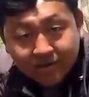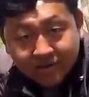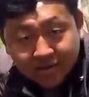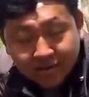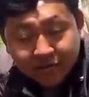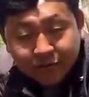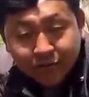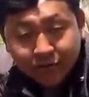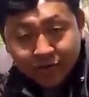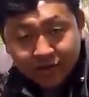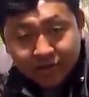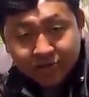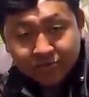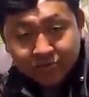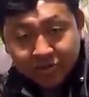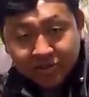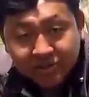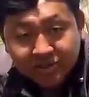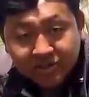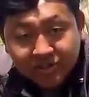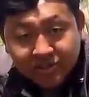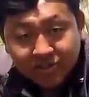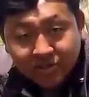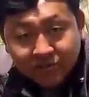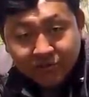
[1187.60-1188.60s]
different
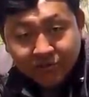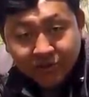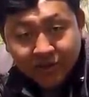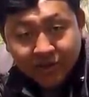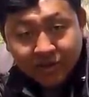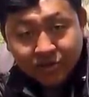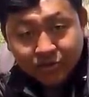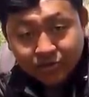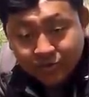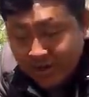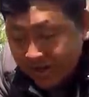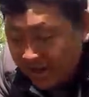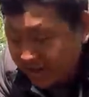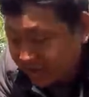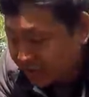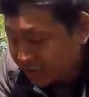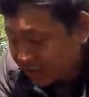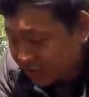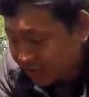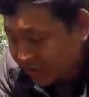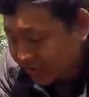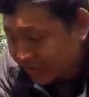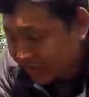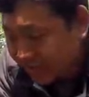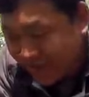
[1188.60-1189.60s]
species of fish, right?
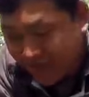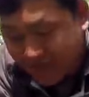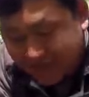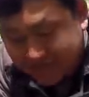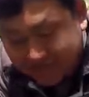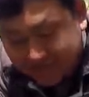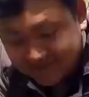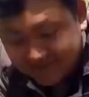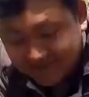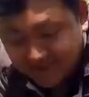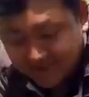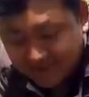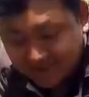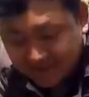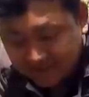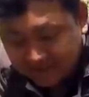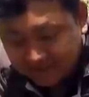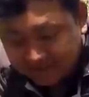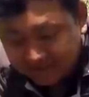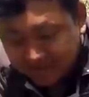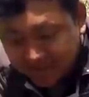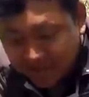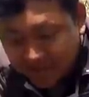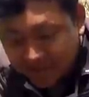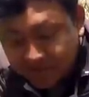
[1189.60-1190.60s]
Truly
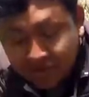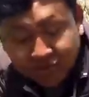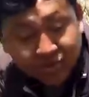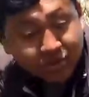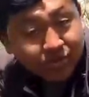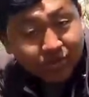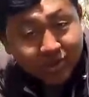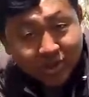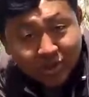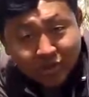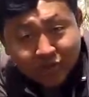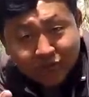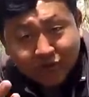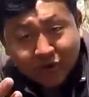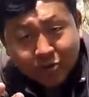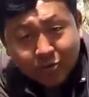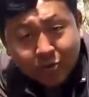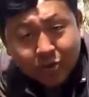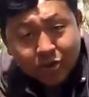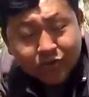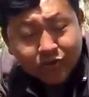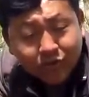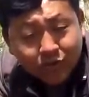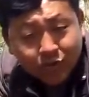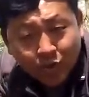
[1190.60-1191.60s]
fascinating. So thank you very
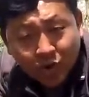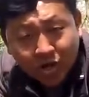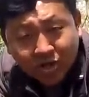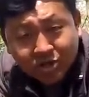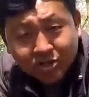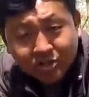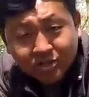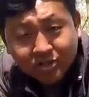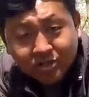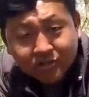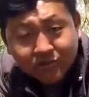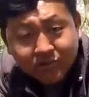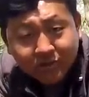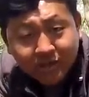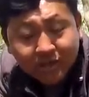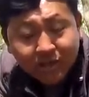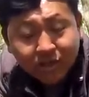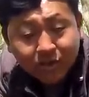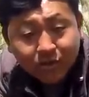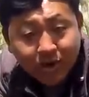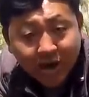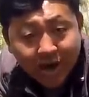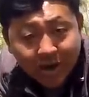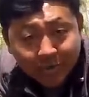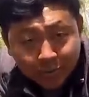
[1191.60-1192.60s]
much for watching this
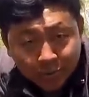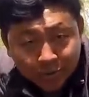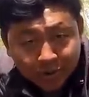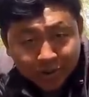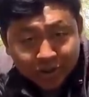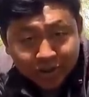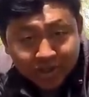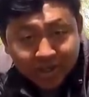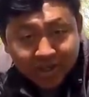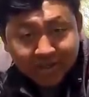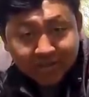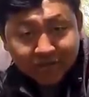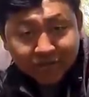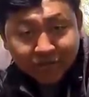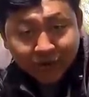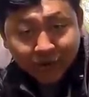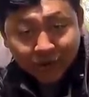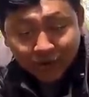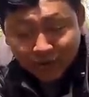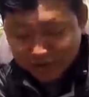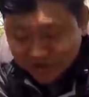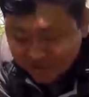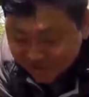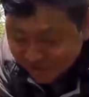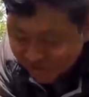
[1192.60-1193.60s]
video. I appreciate it,
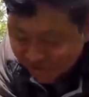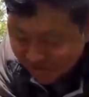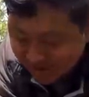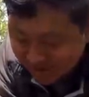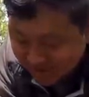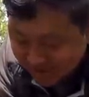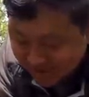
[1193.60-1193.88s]
folks.